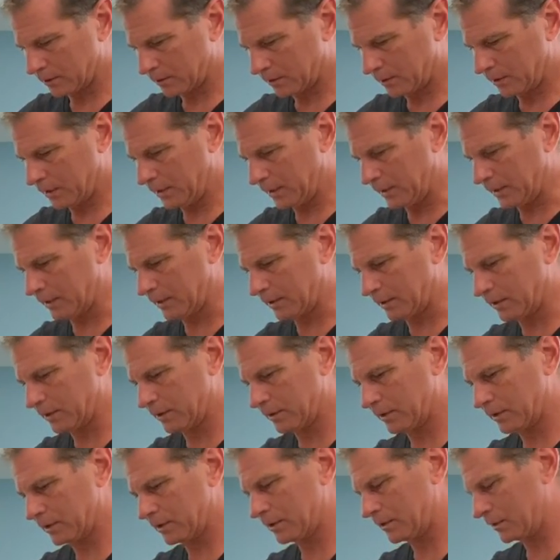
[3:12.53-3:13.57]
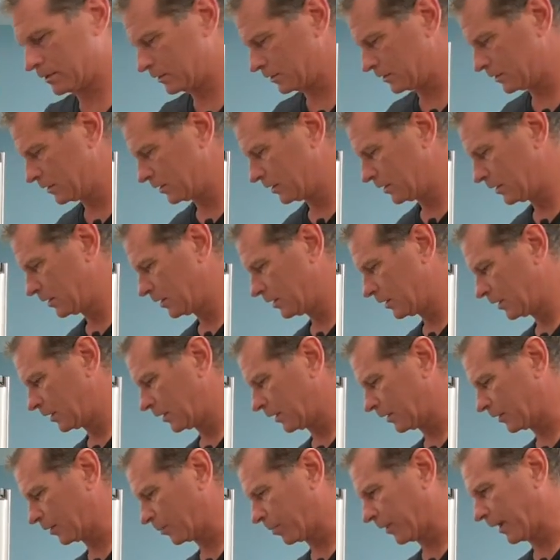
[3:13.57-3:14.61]
heated
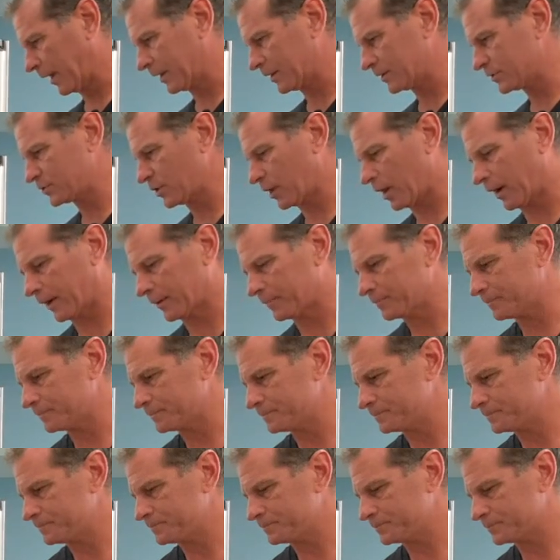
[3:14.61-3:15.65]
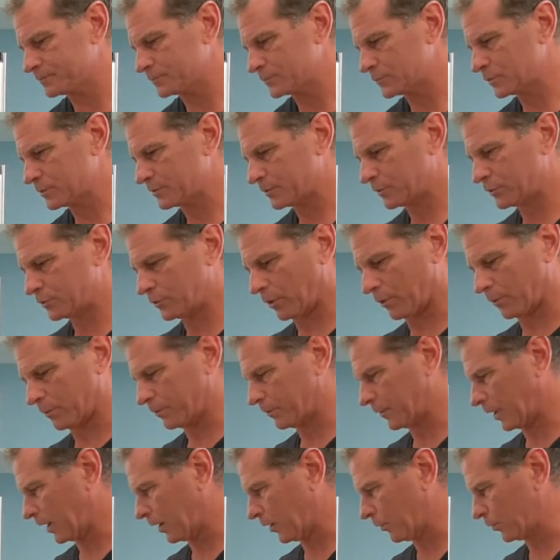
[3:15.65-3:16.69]
and the pan is hot. So
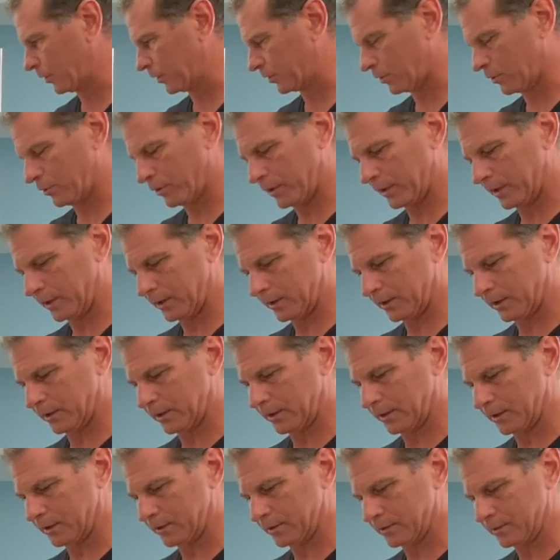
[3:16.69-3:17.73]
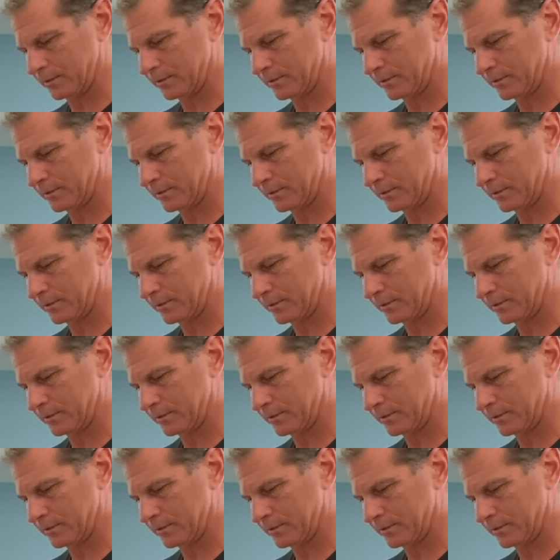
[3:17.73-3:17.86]
I will go ahead and